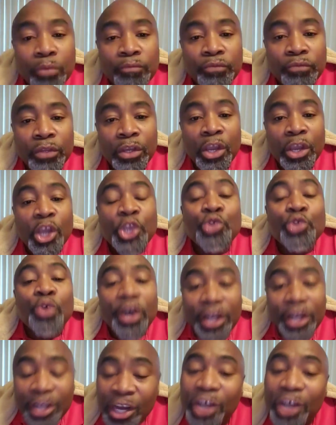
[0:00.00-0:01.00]
You feel
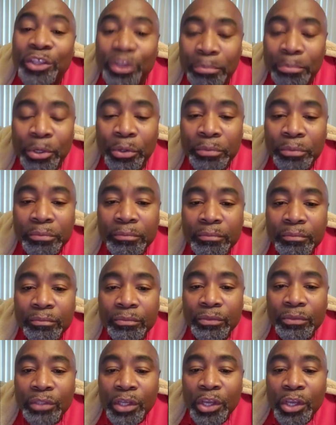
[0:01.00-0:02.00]
bad, all those things.
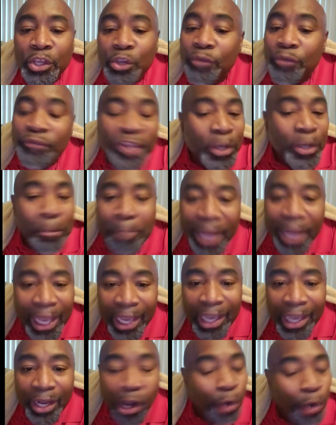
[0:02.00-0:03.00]
But when
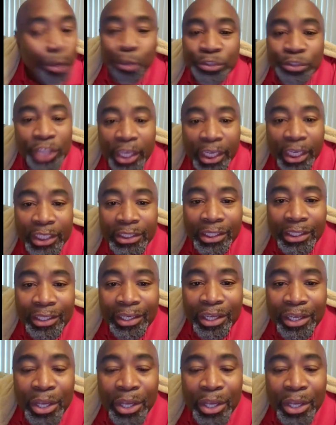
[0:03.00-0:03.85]
you're uncomfortable,